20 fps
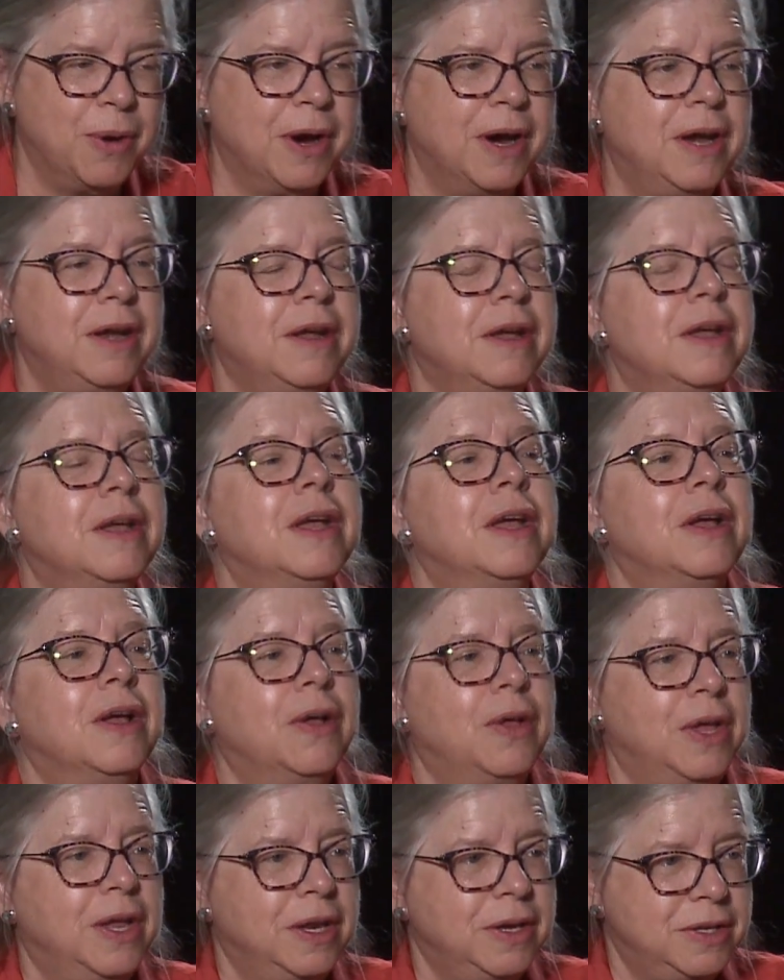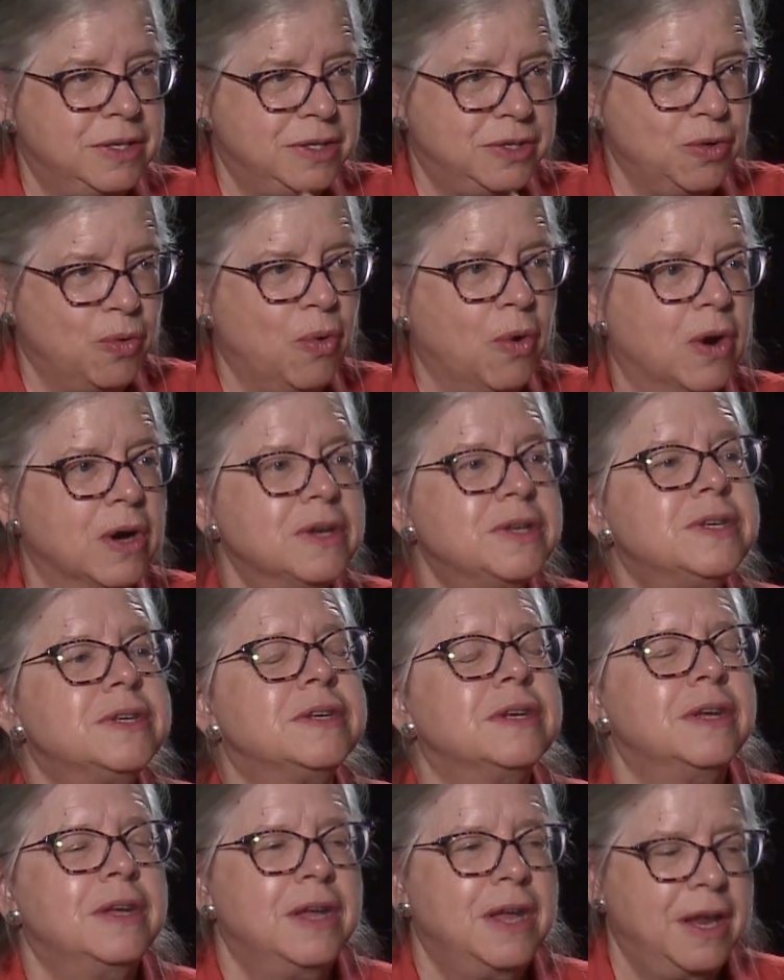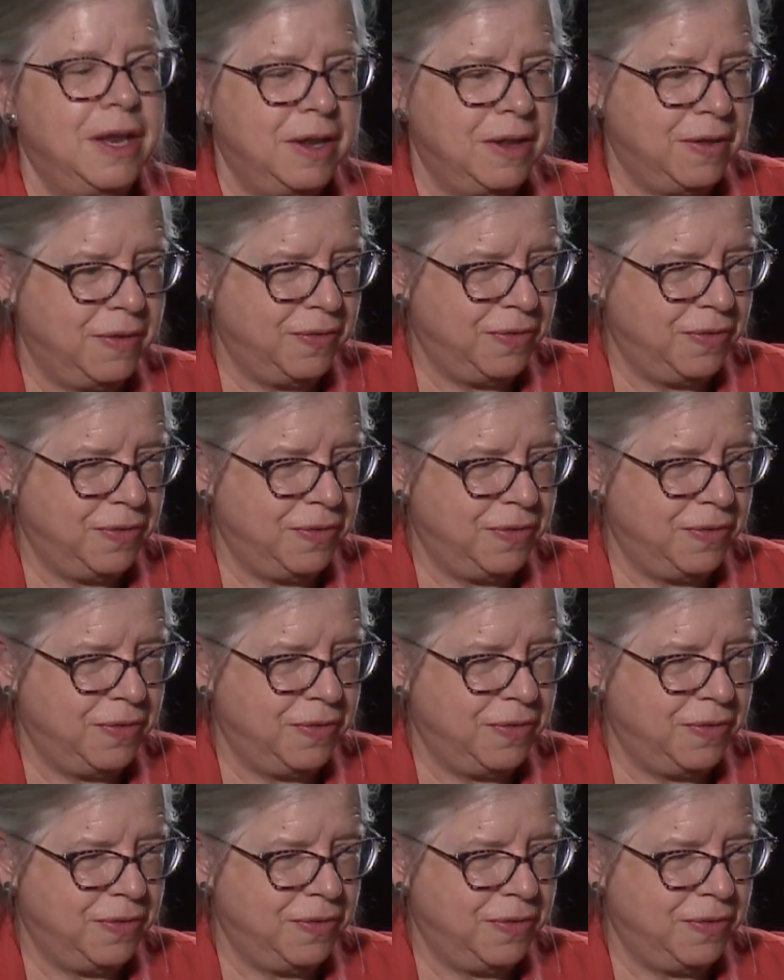They're going to endorse their own